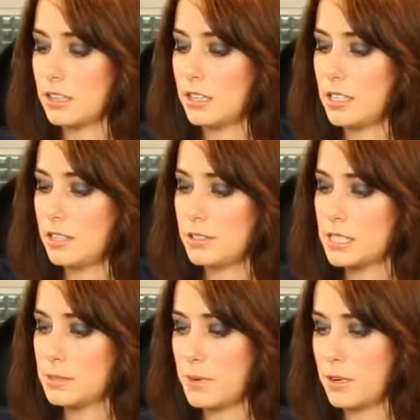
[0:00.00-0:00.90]
a little
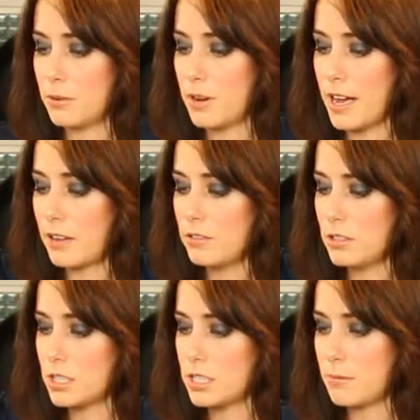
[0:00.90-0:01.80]
spin
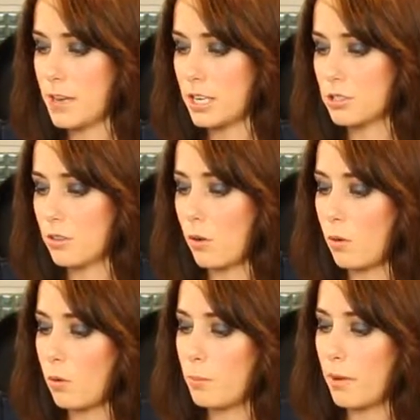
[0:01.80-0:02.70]
around just to make sure the
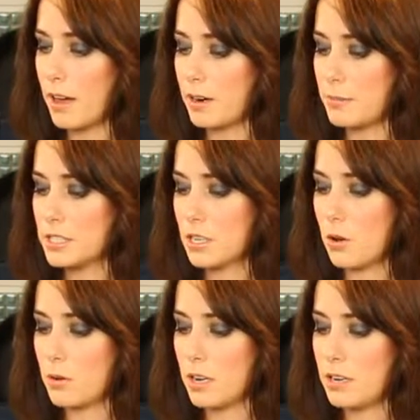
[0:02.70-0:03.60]
whole bottom is
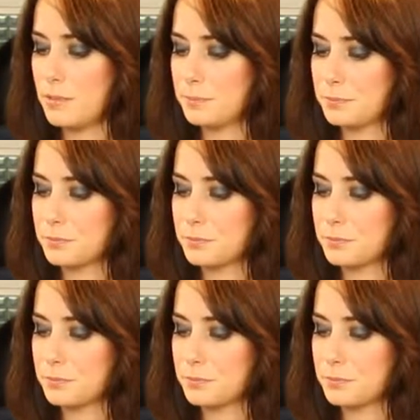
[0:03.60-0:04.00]
coated.